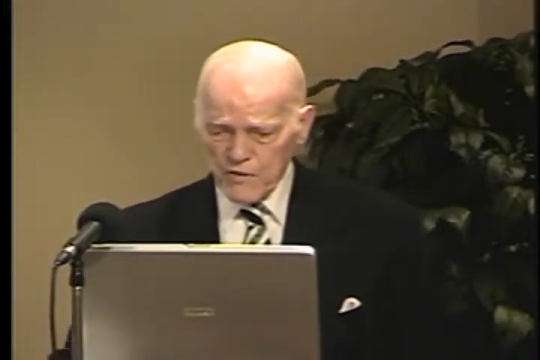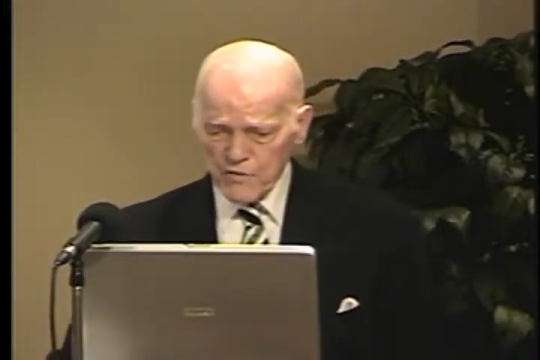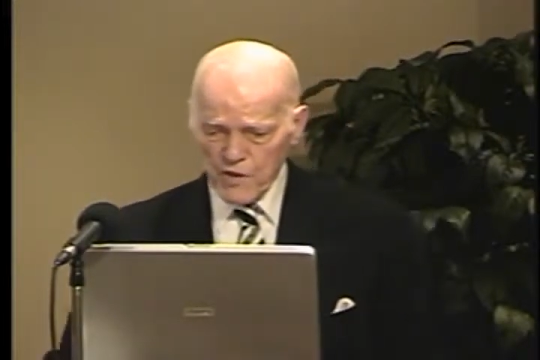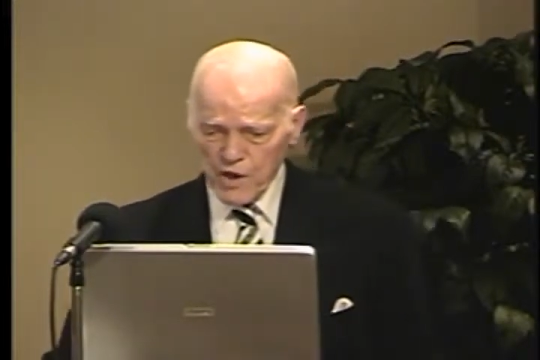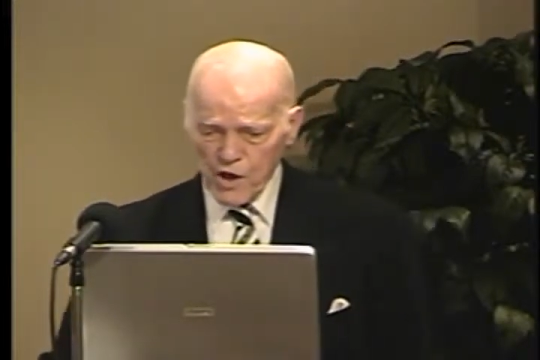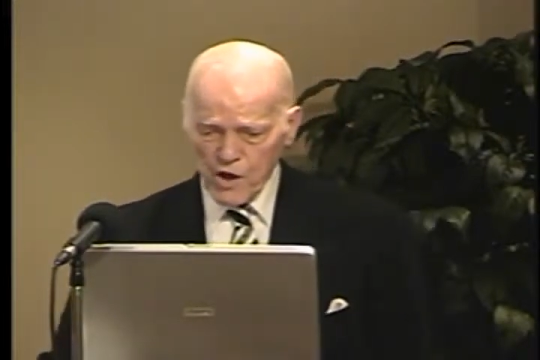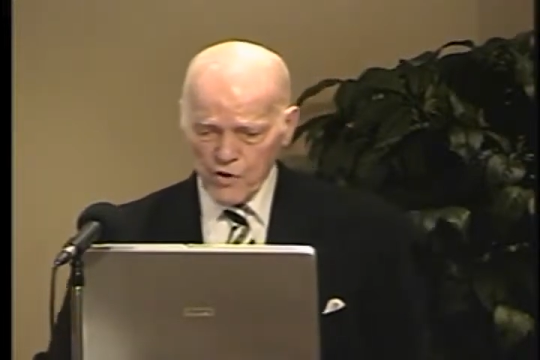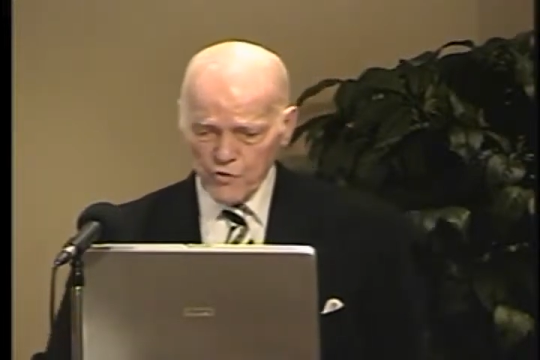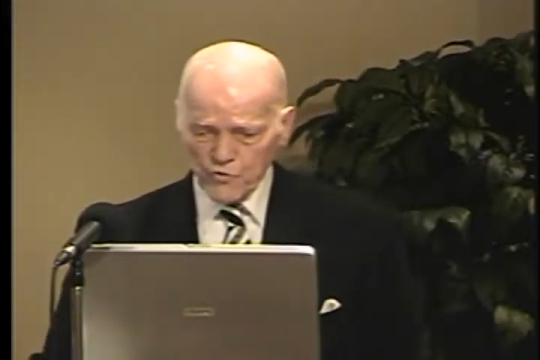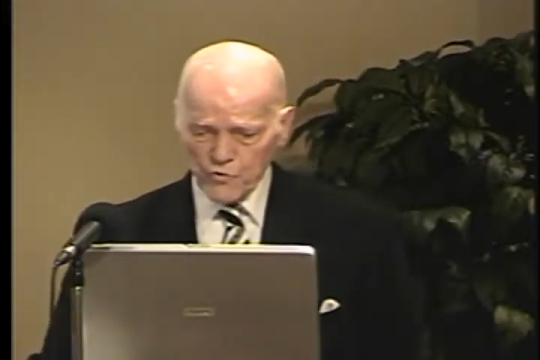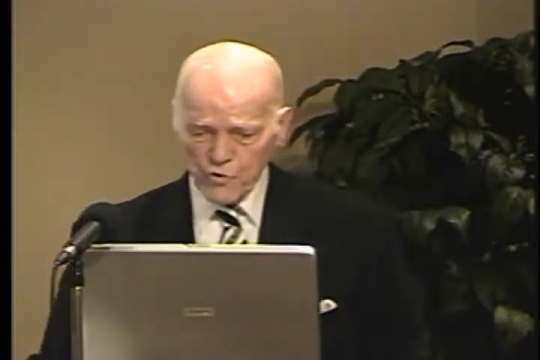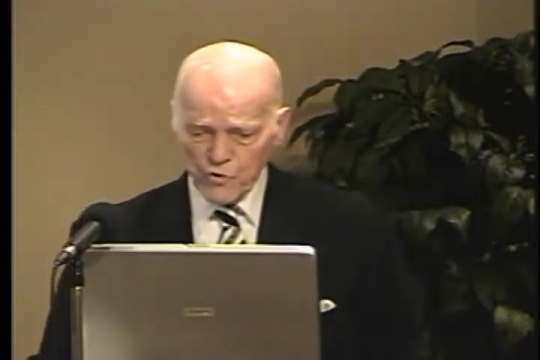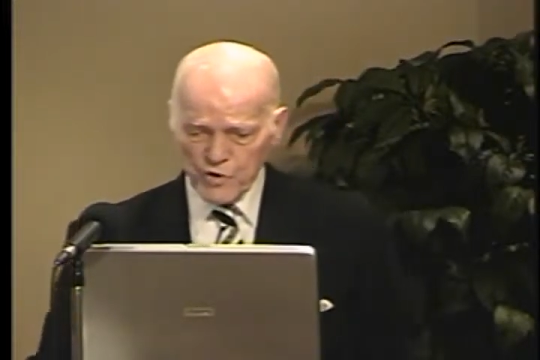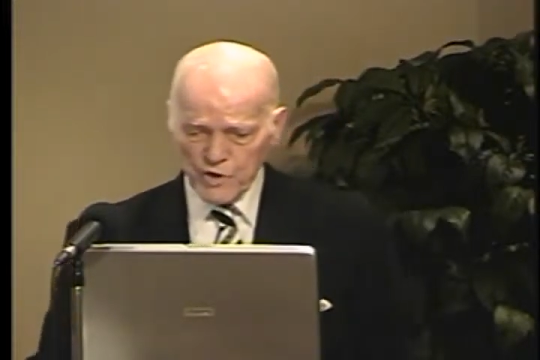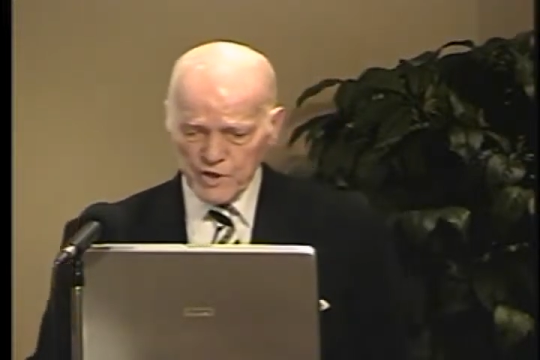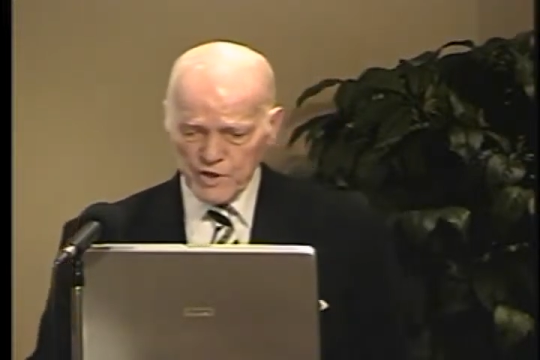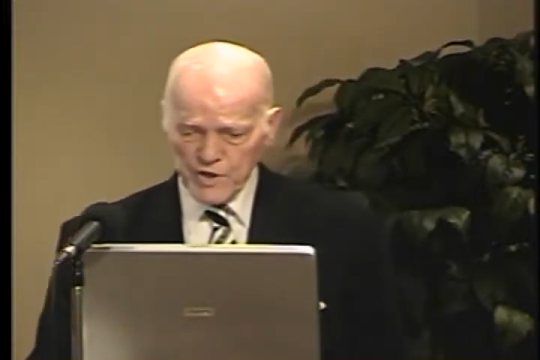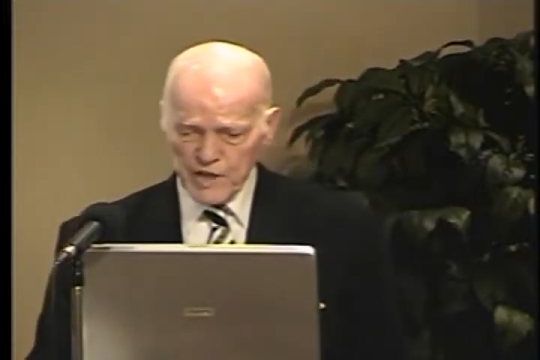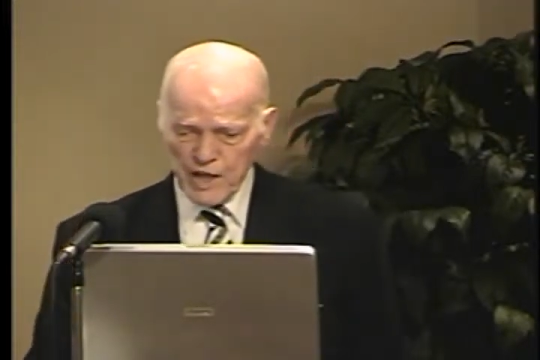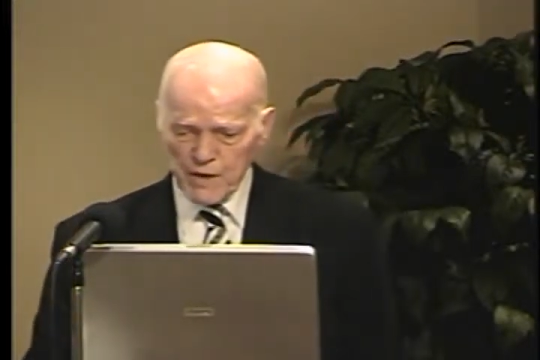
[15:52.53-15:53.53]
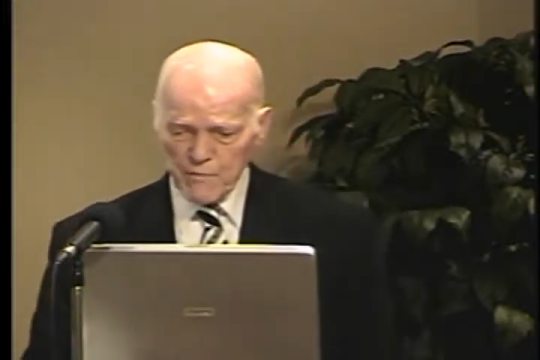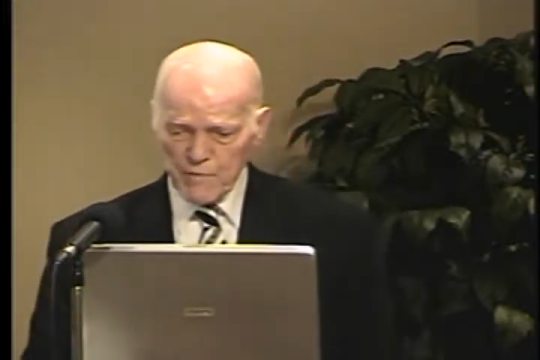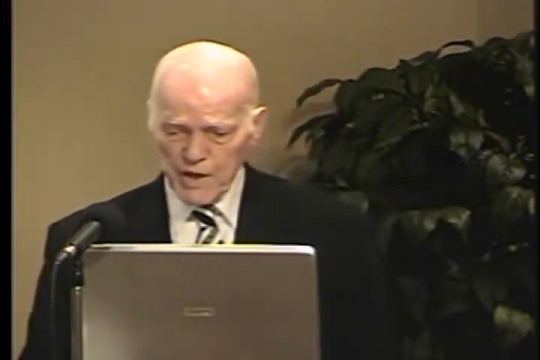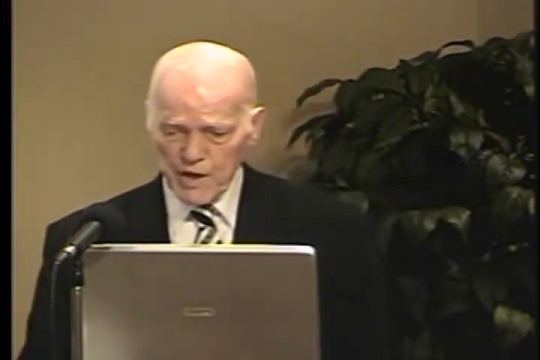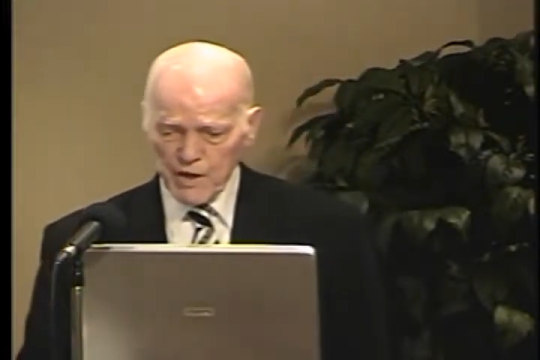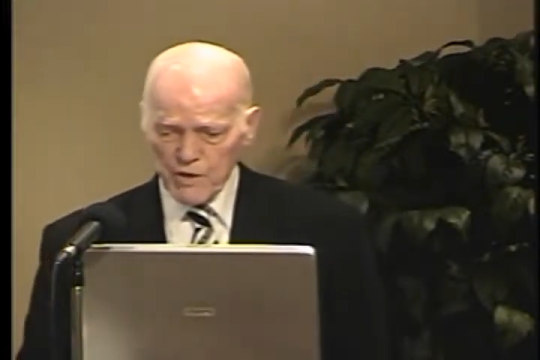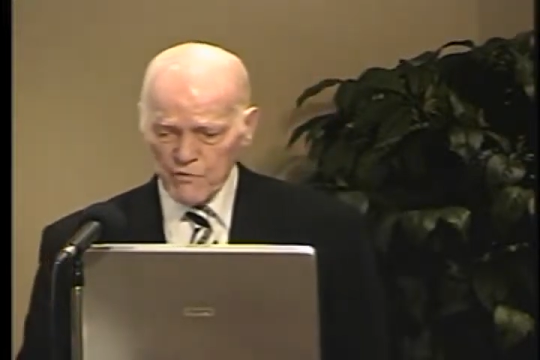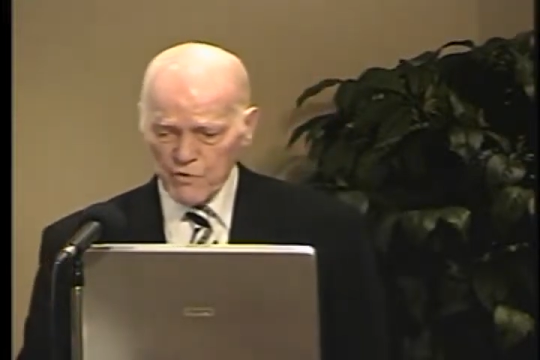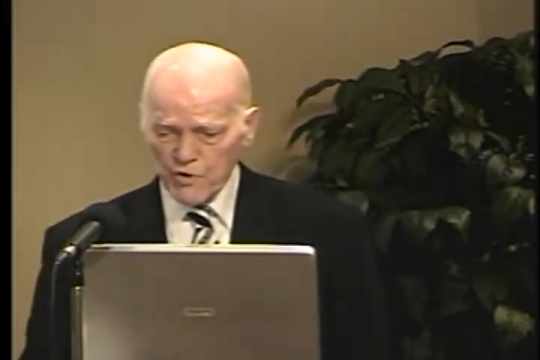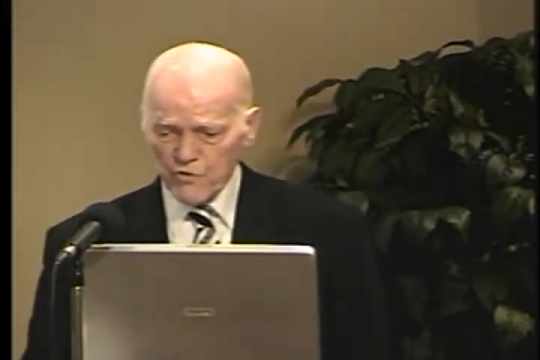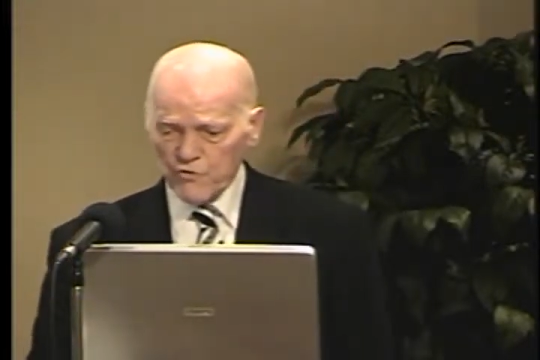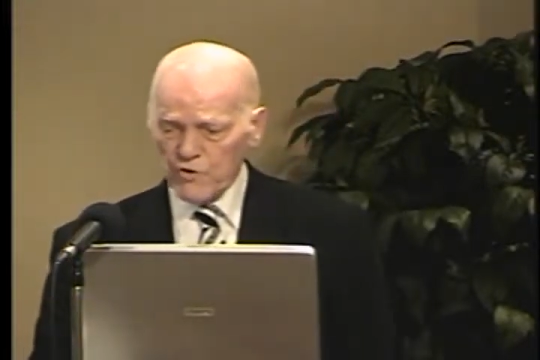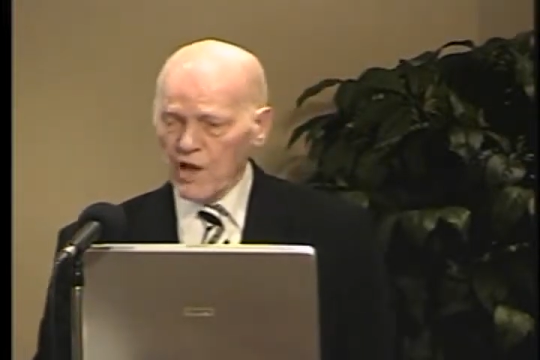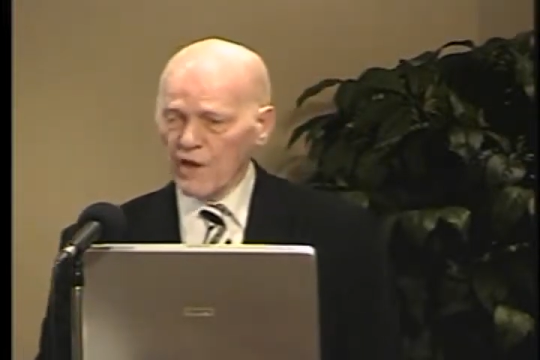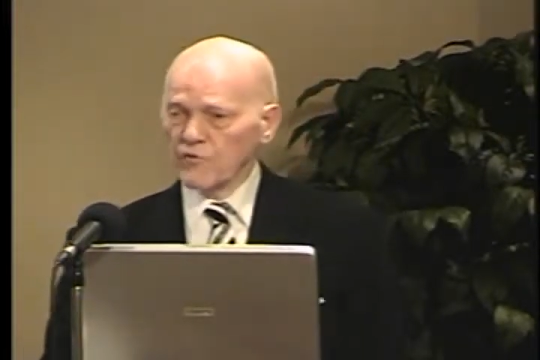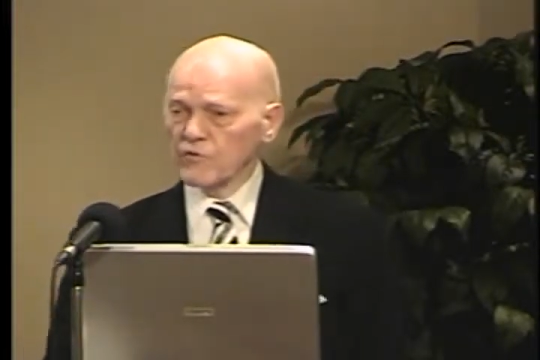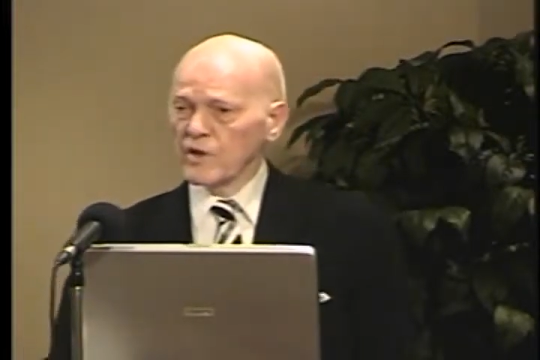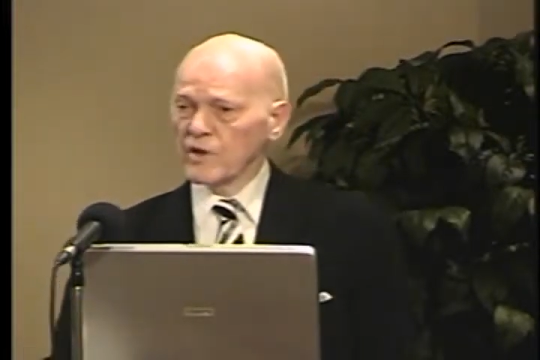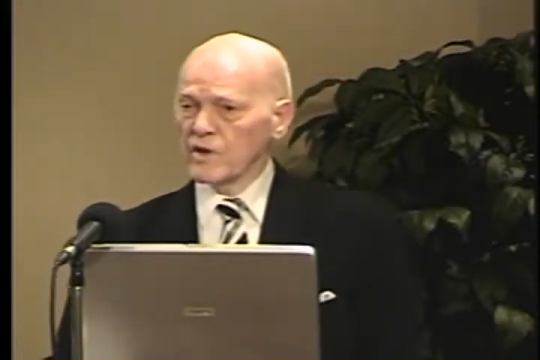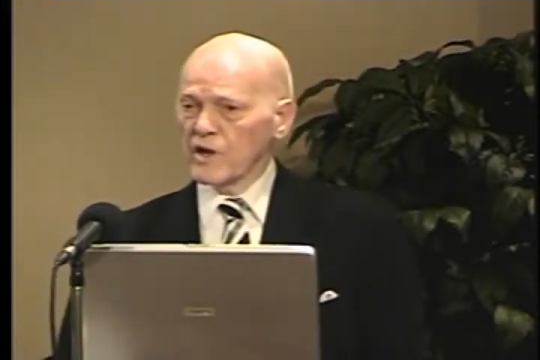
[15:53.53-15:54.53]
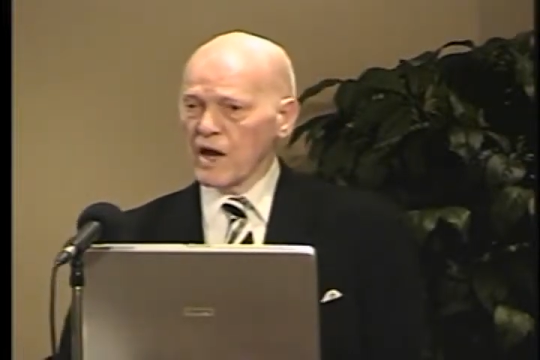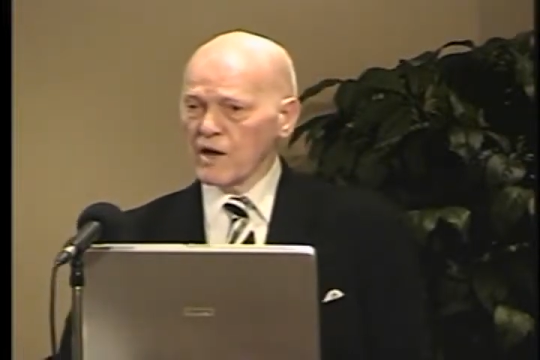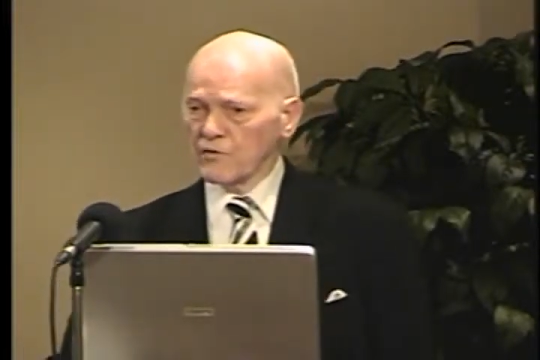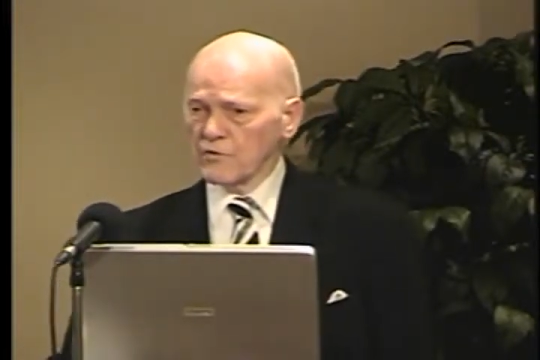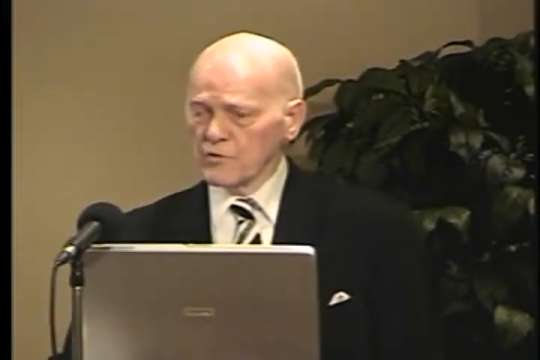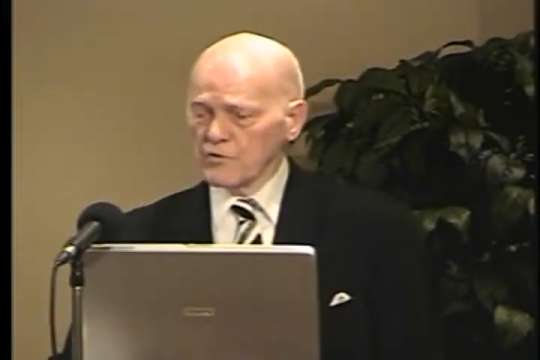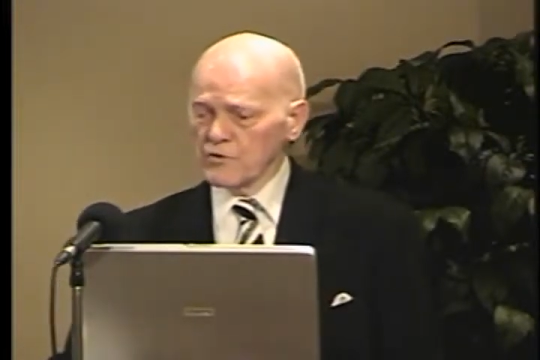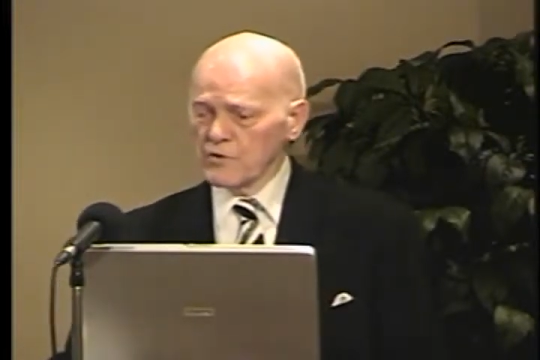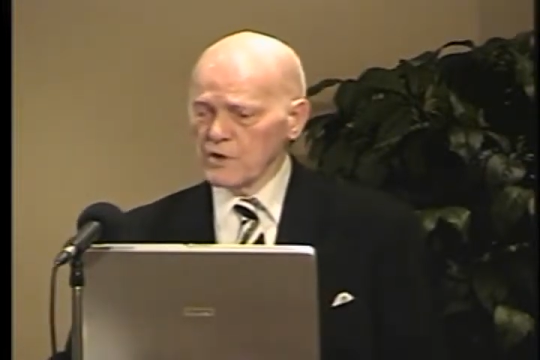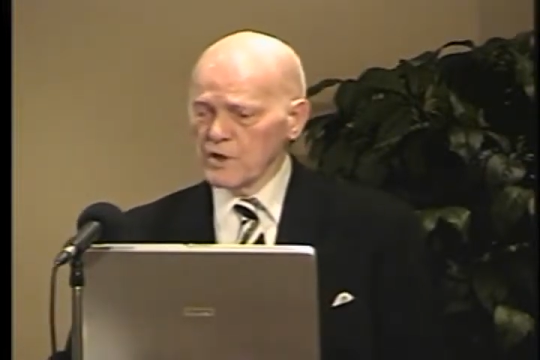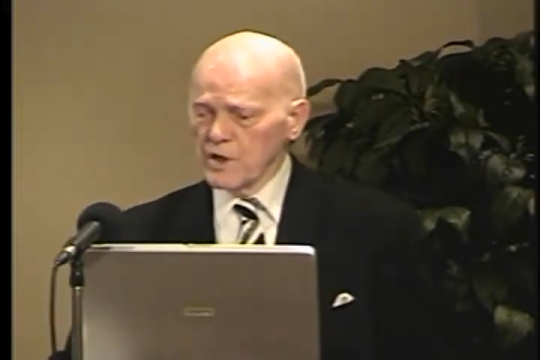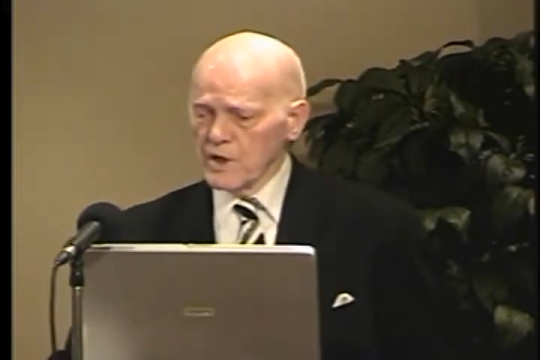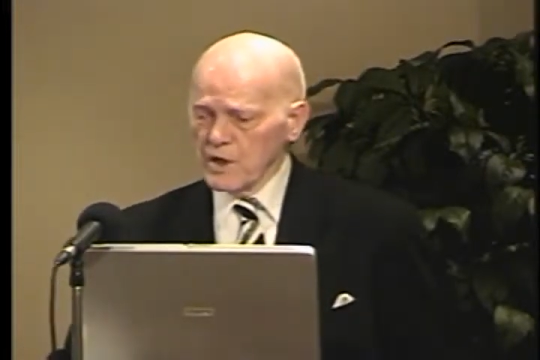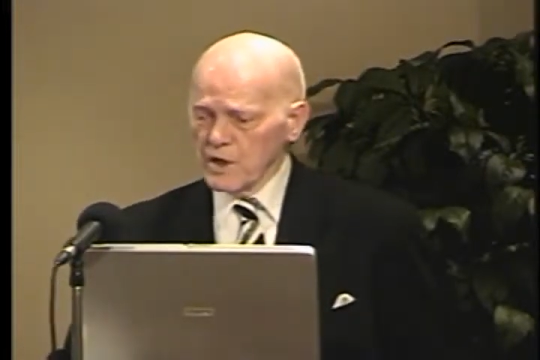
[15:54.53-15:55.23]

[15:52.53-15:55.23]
they also contain many of these Gnostic doctrines,